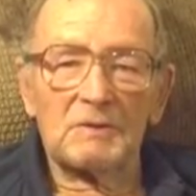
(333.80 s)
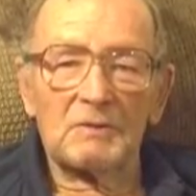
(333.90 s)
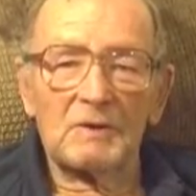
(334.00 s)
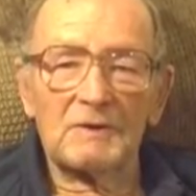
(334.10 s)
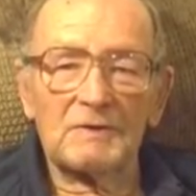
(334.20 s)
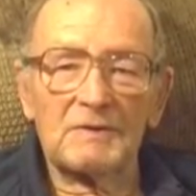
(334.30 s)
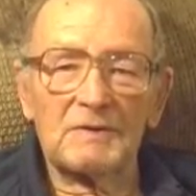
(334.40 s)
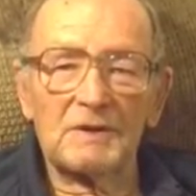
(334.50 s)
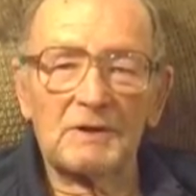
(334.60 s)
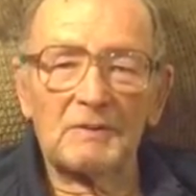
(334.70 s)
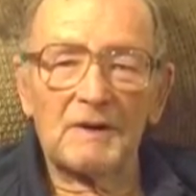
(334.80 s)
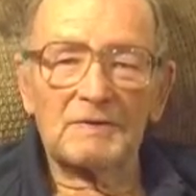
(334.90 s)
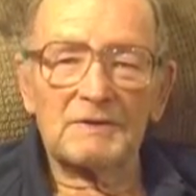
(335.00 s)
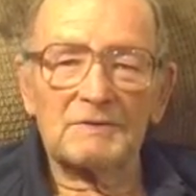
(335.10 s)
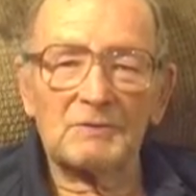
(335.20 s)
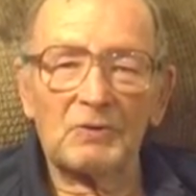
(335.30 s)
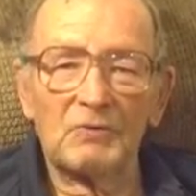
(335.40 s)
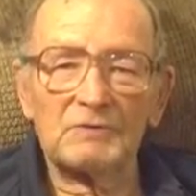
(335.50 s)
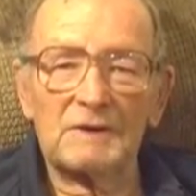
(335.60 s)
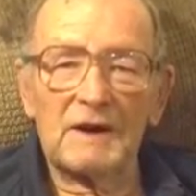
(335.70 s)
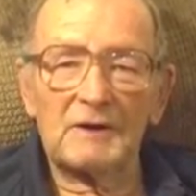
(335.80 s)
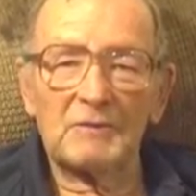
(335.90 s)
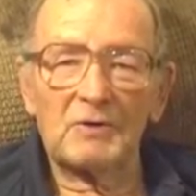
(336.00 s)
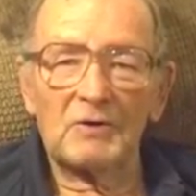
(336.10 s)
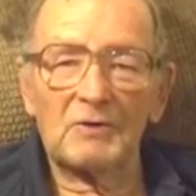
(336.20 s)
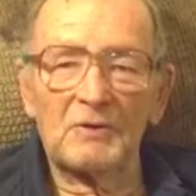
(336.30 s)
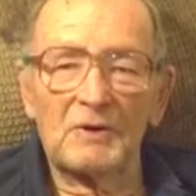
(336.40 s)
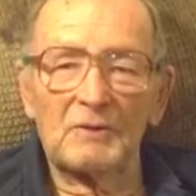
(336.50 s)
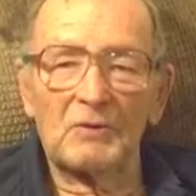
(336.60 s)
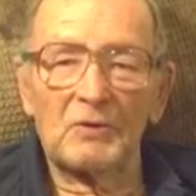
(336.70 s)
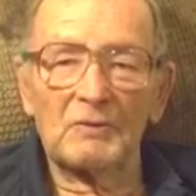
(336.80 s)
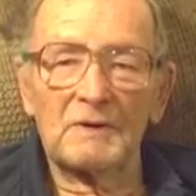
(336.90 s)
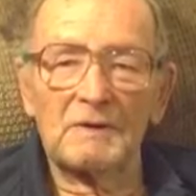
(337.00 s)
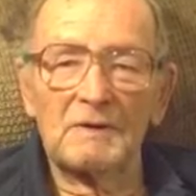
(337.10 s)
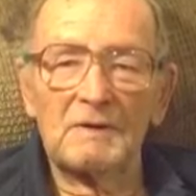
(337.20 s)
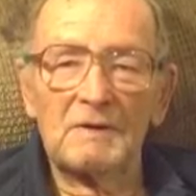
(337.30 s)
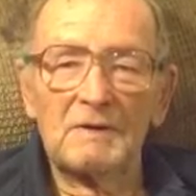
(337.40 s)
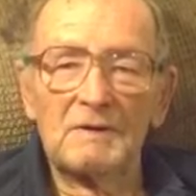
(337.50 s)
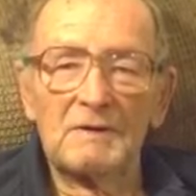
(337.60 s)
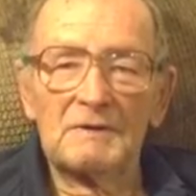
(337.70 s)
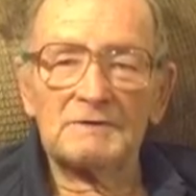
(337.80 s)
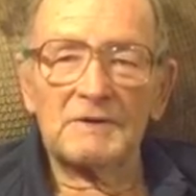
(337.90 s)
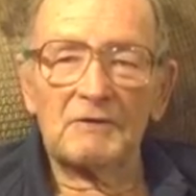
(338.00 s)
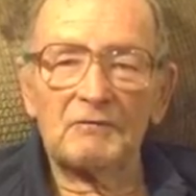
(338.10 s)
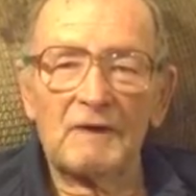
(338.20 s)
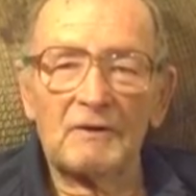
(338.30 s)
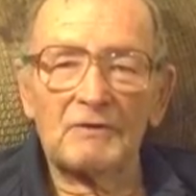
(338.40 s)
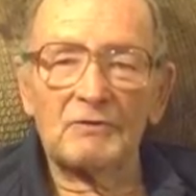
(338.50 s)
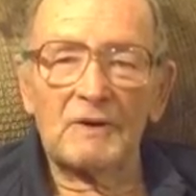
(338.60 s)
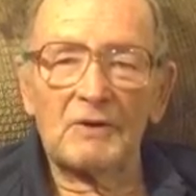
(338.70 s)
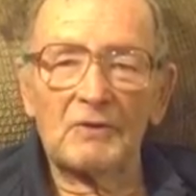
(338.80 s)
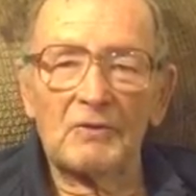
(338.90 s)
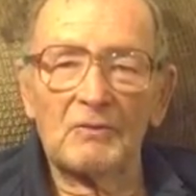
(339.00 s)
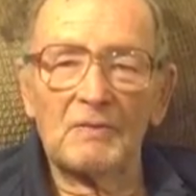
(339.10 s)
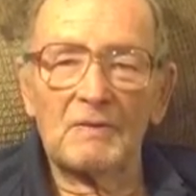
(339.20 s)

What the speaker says: One thing about this, suppose he hadn't been on the running board, but he still have found his way home.